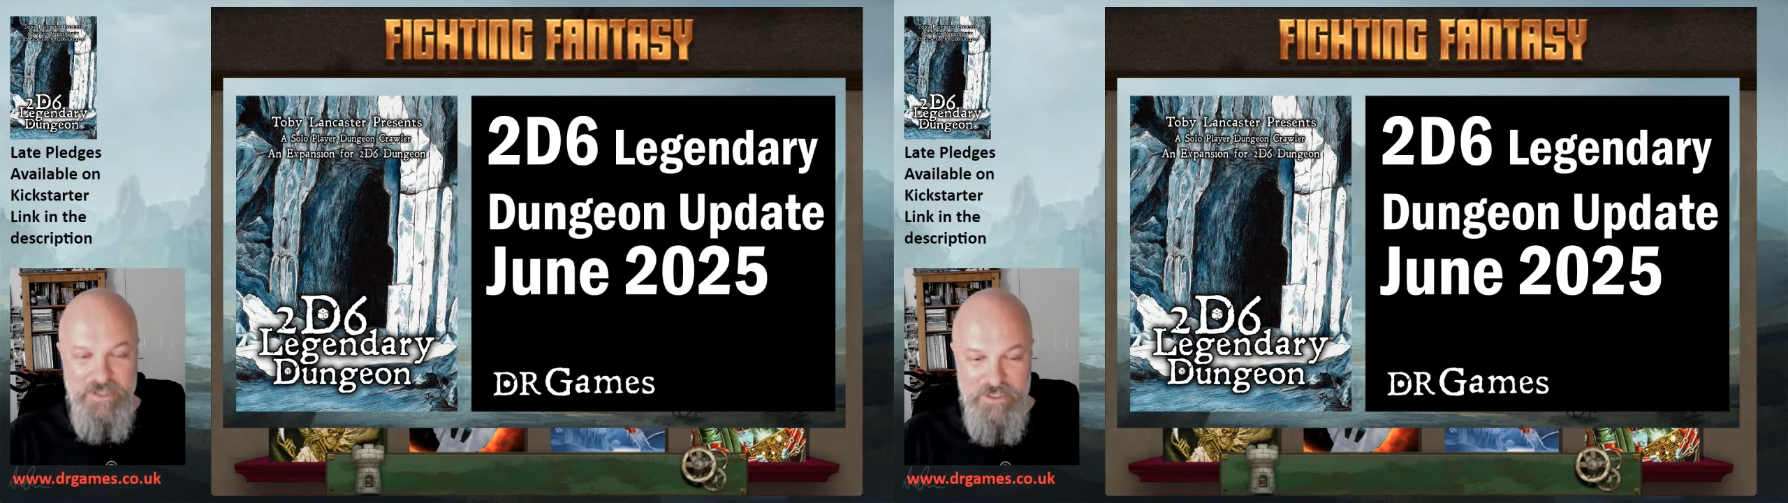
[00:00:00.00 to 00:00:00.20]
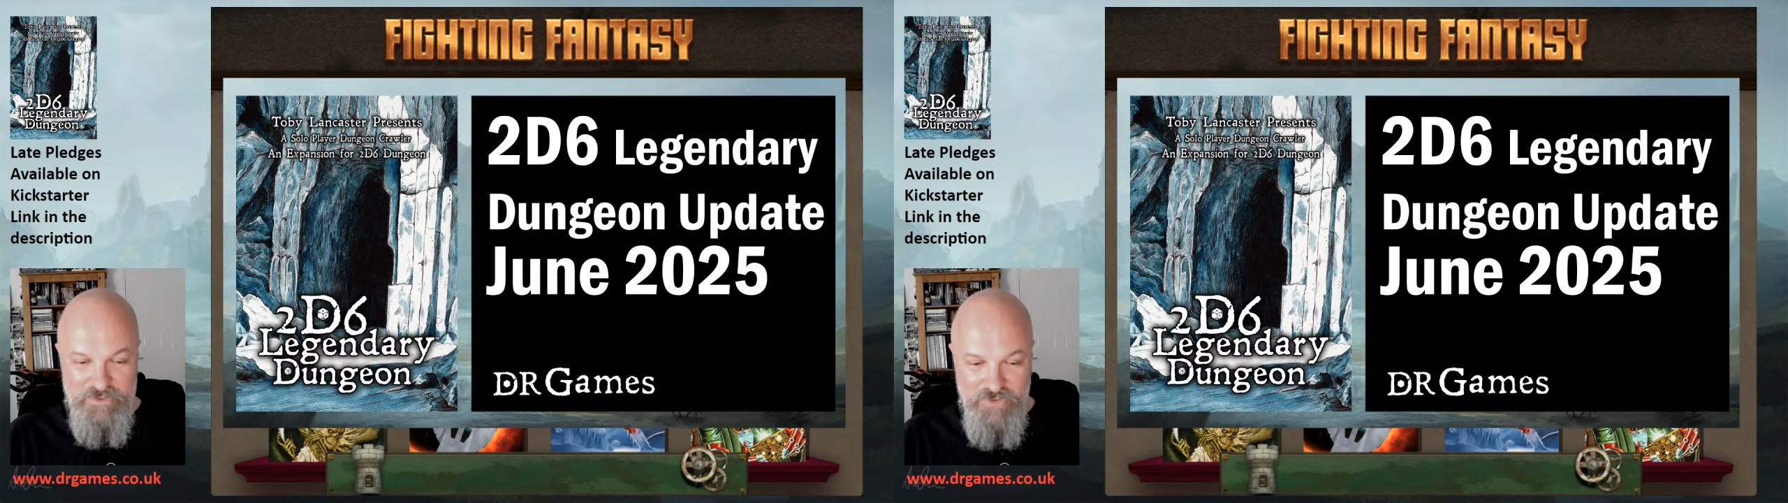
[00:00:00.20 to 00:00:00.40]

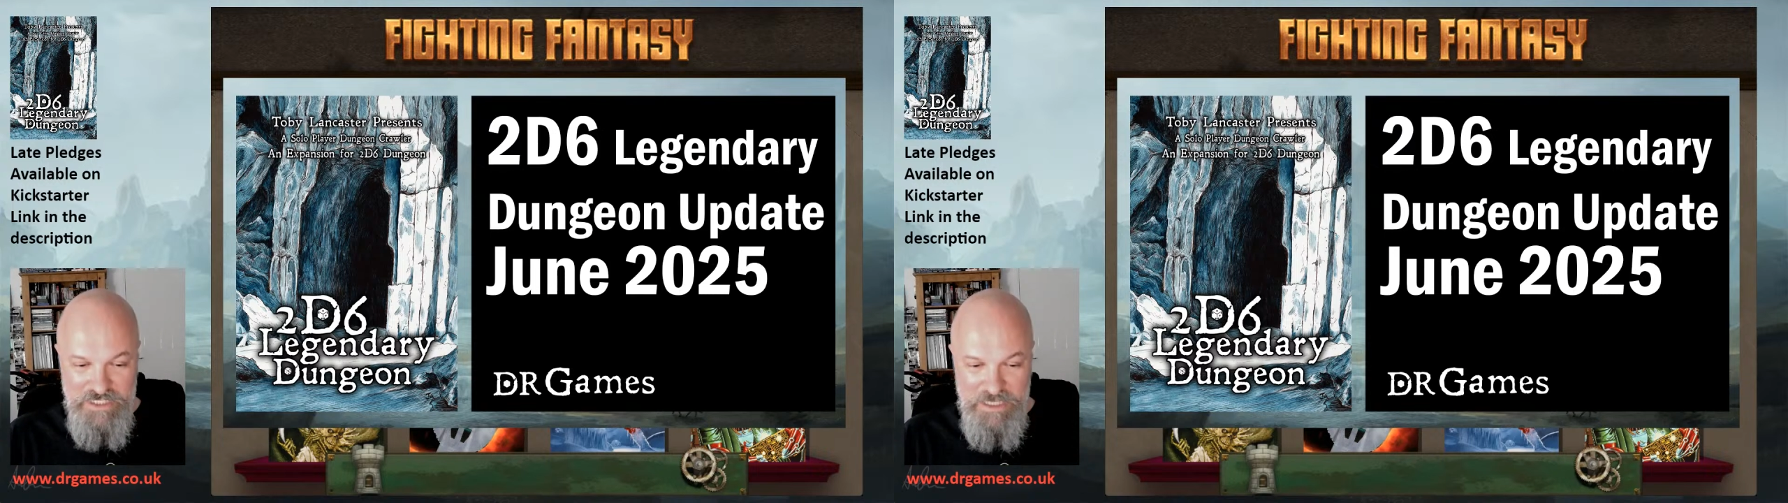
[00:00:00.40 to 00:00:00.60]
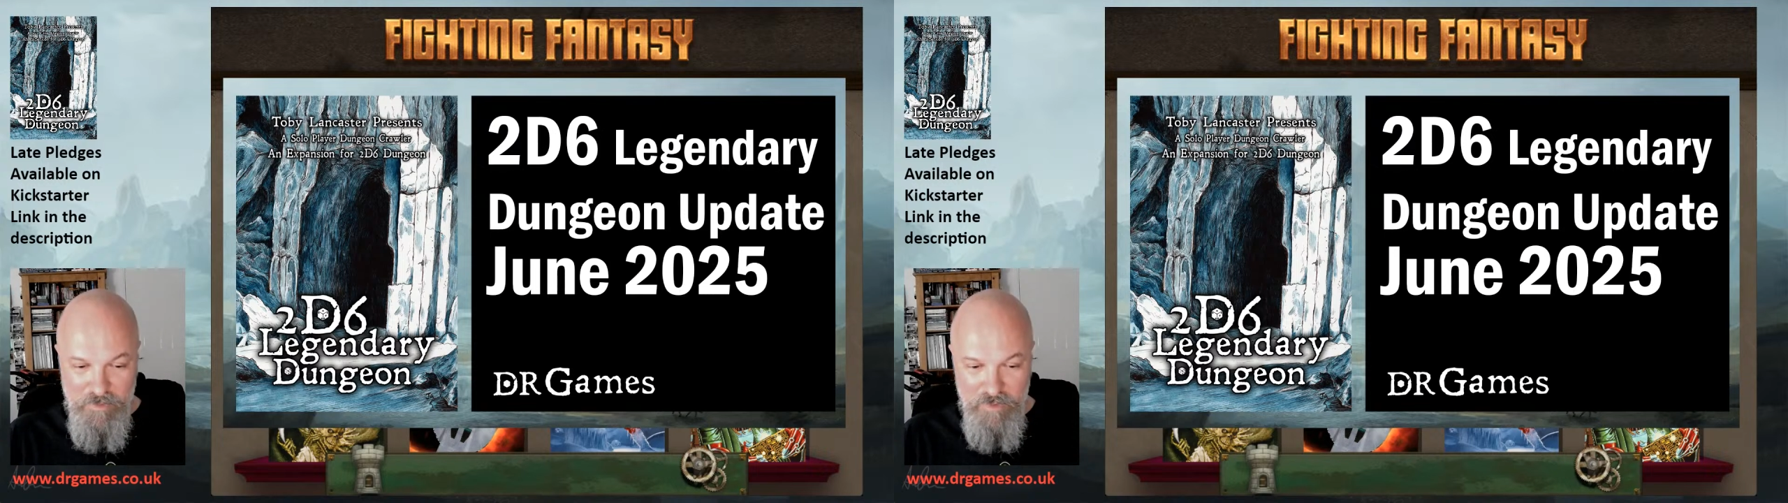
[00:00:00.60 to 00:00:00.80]
and try and
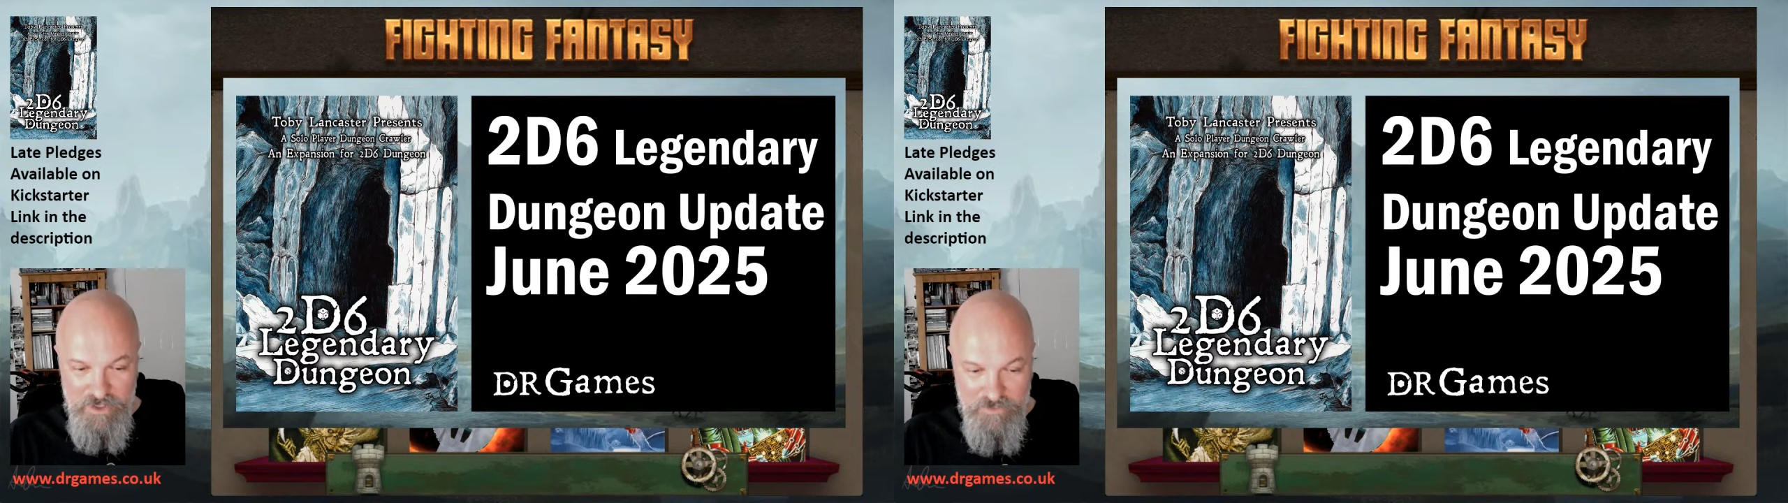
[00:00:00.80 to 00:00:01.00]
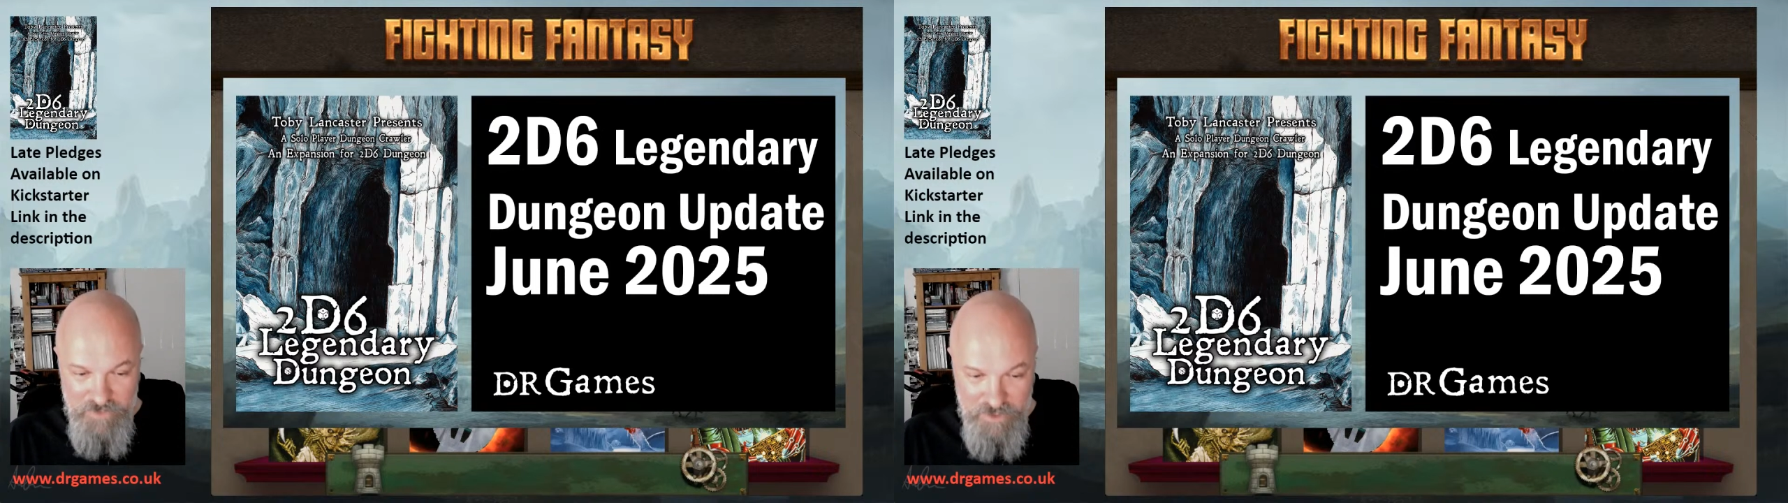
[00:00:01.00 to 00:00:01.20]
take my mind
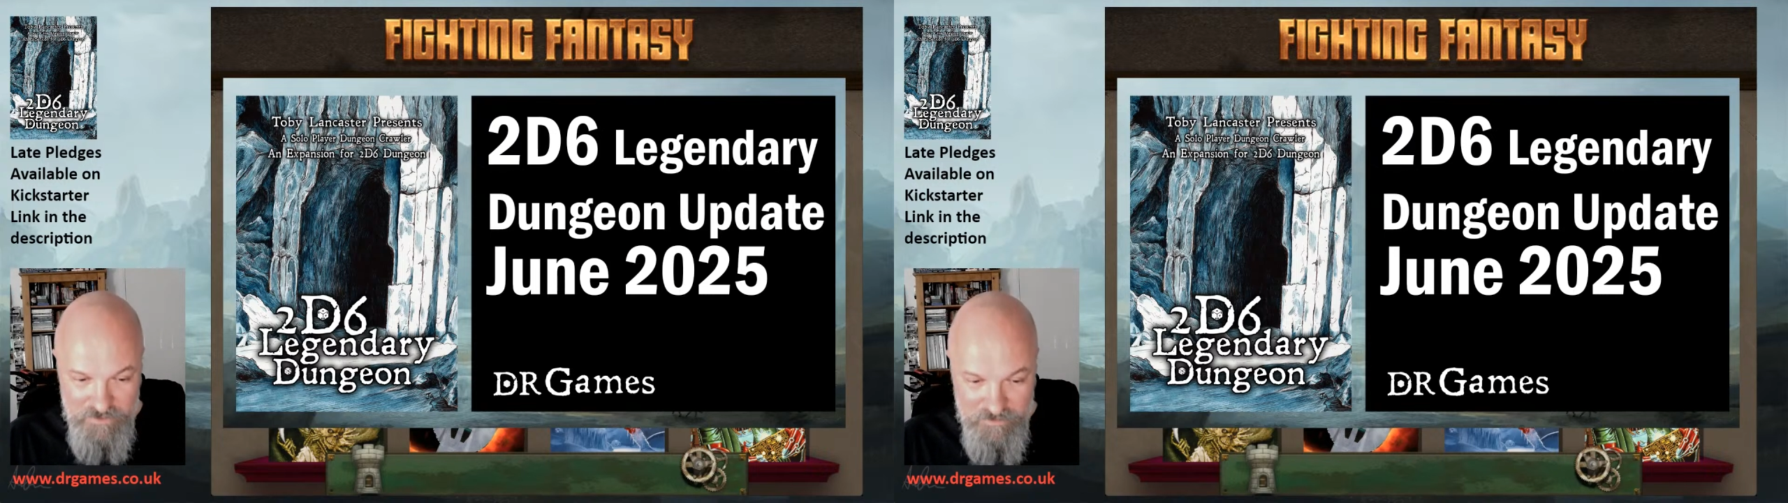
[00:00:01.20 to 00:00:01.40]
off things.